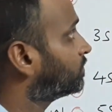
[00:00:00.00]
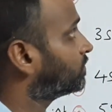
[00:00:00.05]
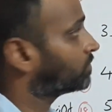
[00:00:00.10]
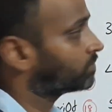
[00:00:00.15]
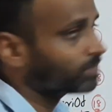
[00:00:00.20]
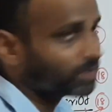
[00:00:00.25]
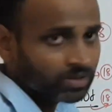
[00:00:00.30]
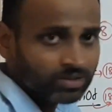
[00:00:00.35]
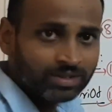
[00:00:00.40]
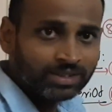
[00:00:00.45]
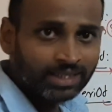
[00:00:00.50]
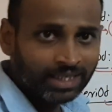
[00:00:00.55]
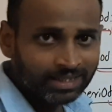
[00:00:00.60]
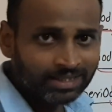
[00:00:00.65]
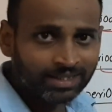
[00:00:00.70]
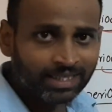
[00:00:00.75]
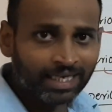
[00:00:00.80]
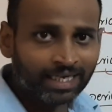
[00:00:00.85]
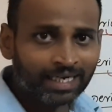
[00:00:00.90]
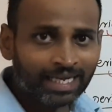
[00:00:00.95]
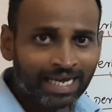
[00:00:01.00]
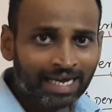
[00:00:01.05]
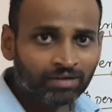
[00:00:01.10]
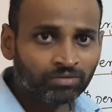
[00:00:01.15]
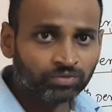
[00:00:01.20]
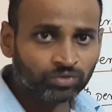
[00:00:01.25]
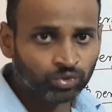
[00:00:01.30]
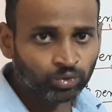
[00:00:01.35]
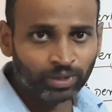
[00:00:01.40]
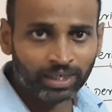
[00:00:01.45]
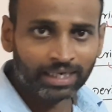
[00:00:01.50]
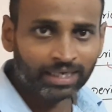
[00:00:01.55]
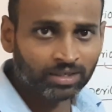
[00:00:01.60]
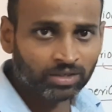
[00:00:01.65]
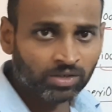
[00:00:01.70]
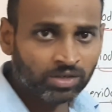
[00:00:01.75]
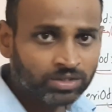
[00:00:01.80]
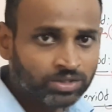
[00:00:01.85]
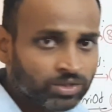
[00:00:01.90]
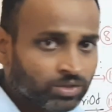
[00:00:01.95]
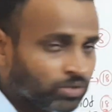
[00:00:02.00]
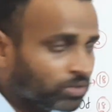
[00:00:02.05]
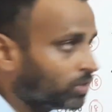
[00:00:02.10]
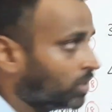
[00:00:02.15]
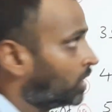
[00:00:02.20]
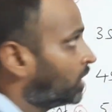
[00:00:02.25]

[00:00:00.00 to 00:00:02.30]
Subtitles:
Because S can have 2 electrons, no?